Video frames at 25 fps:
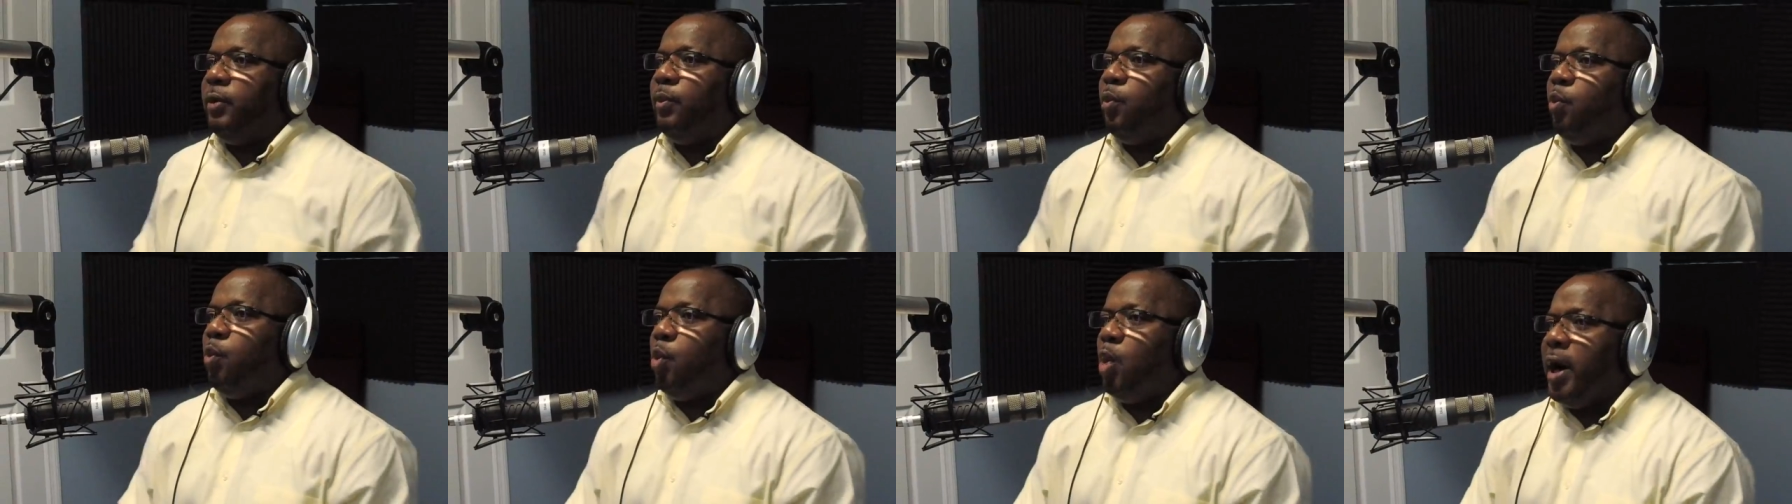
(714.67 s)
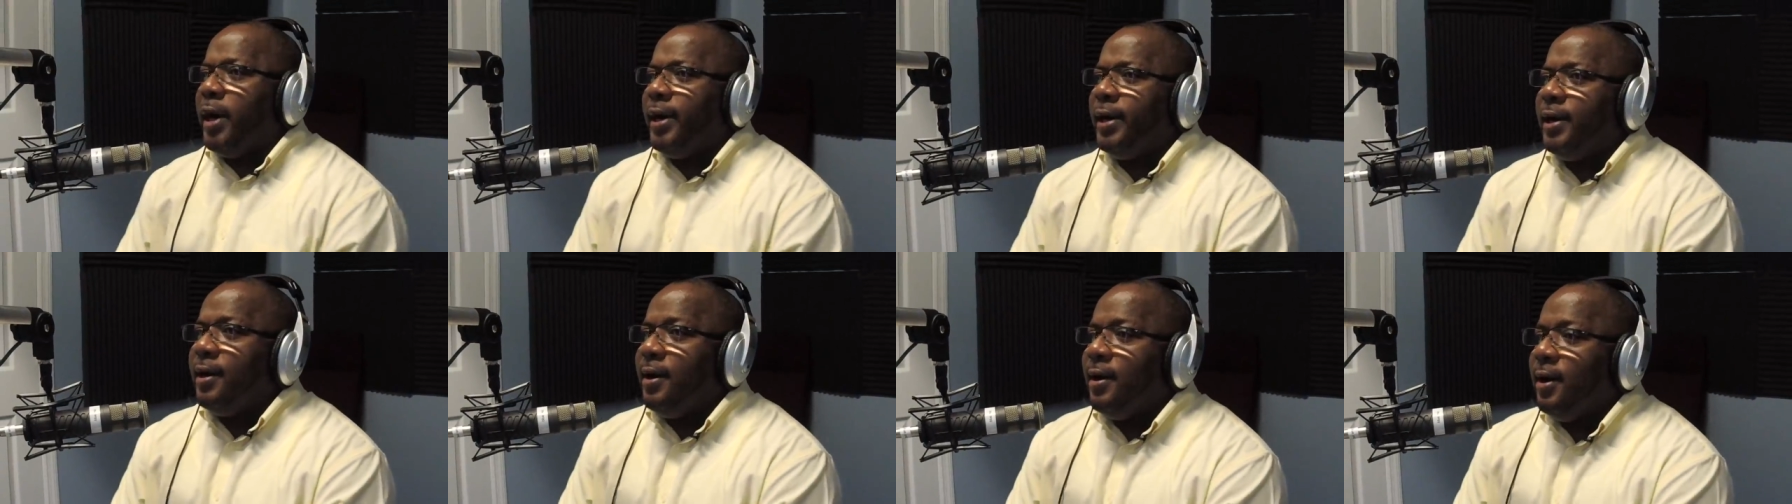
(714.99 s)

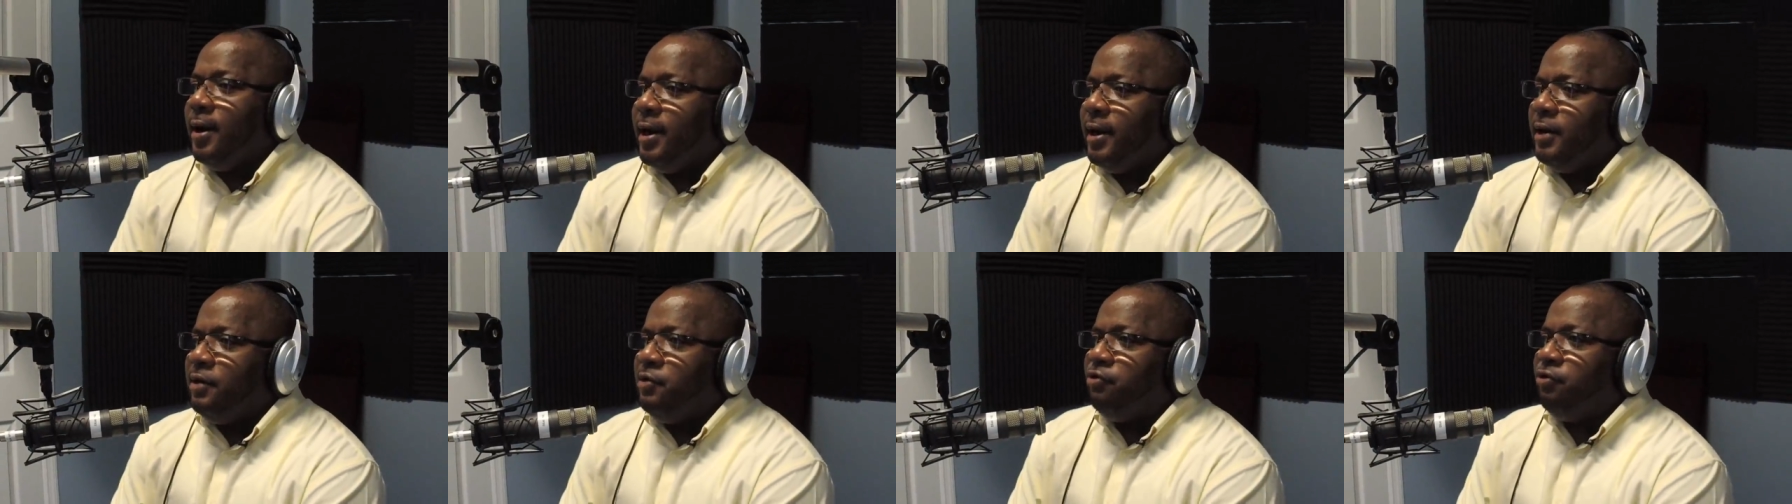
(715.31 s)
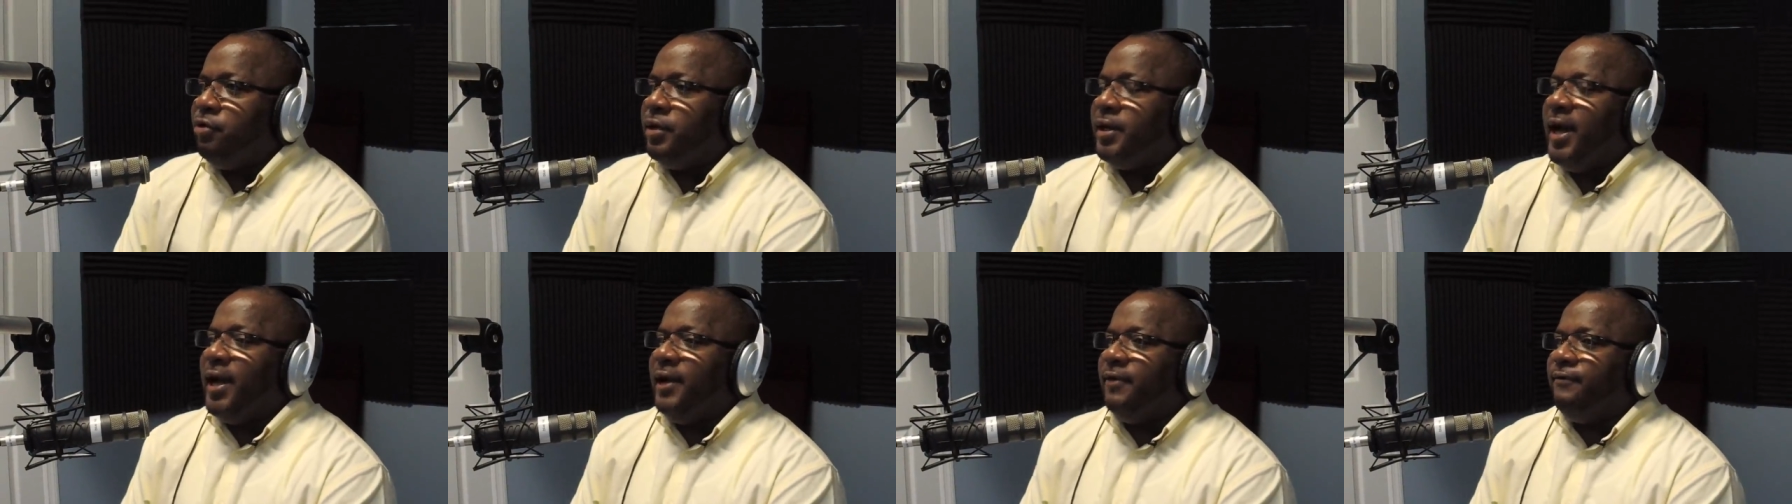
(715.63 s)

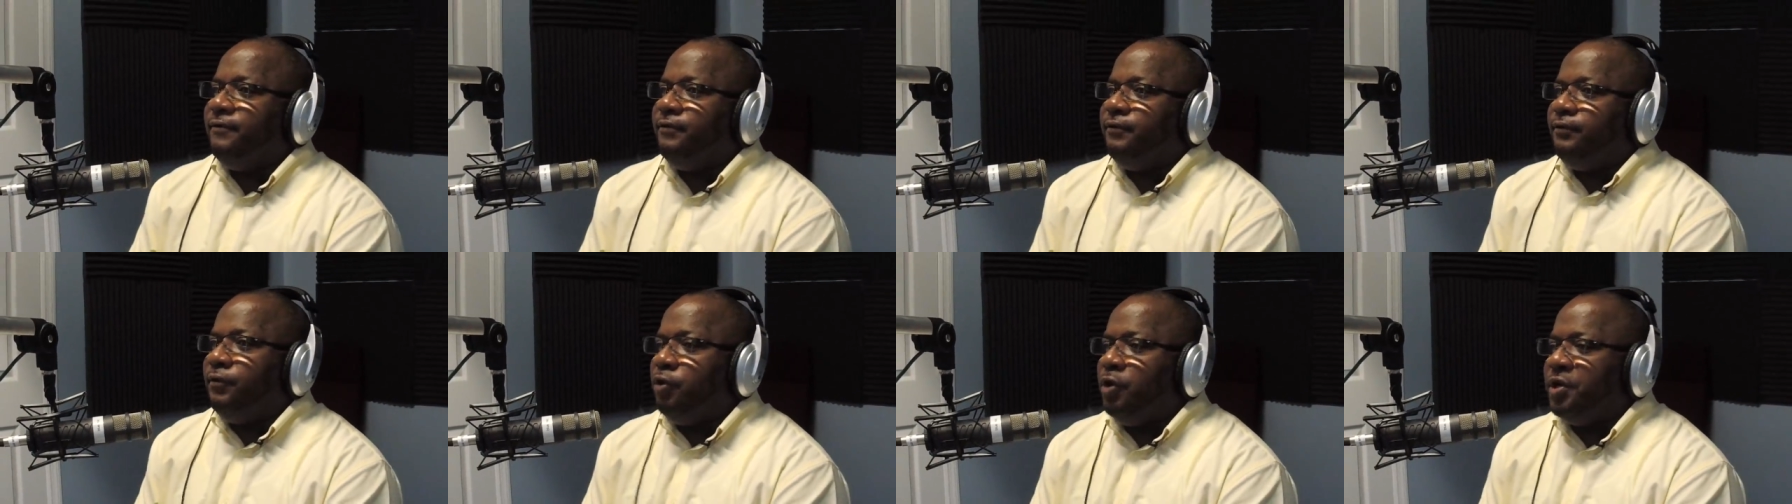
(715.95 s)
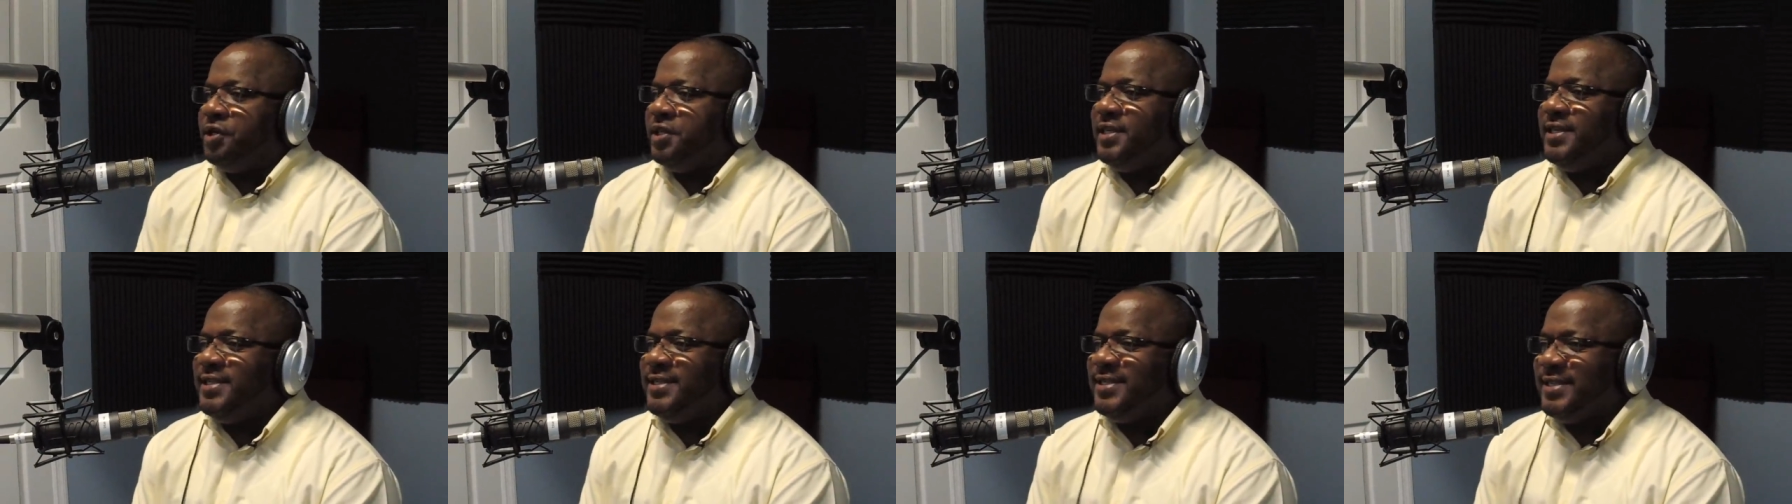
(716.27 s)

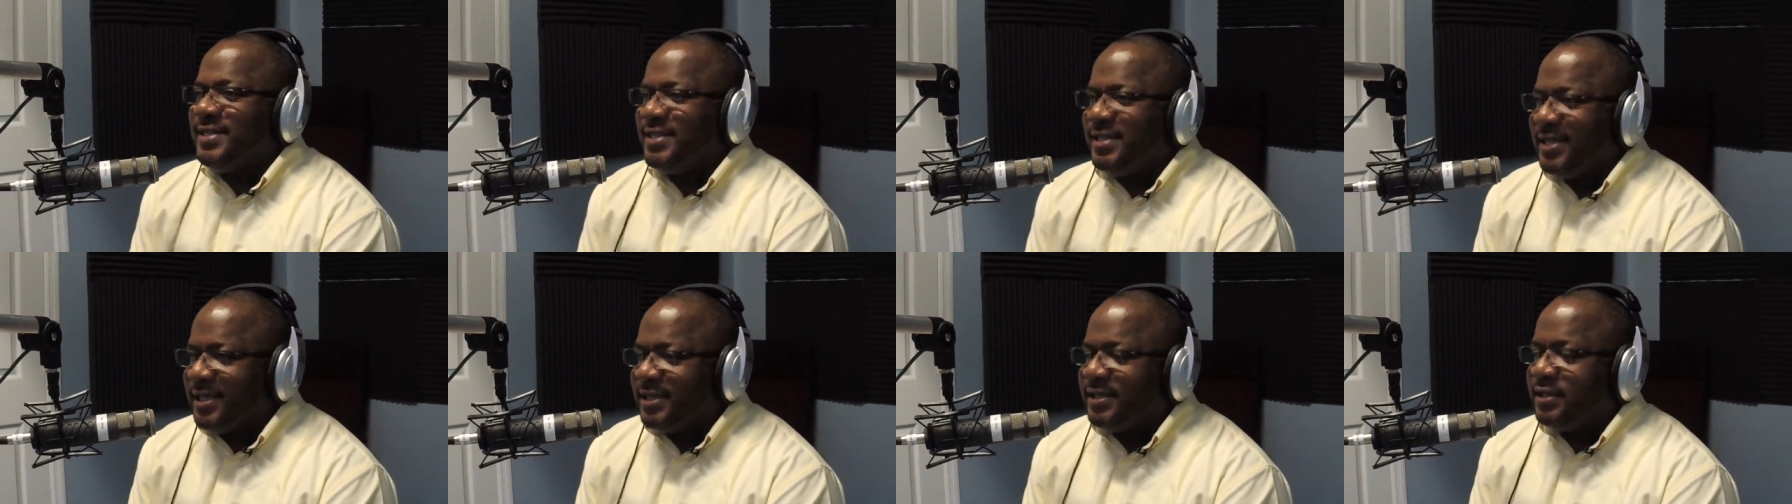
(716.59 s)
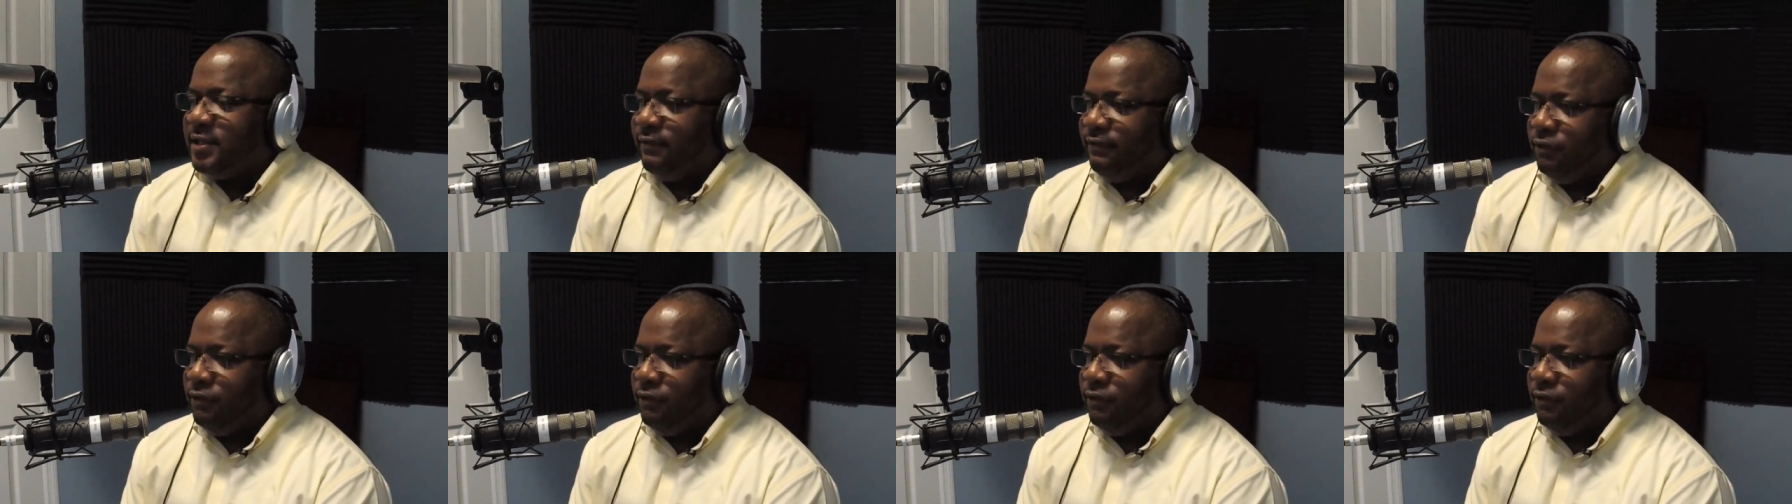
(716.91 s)
146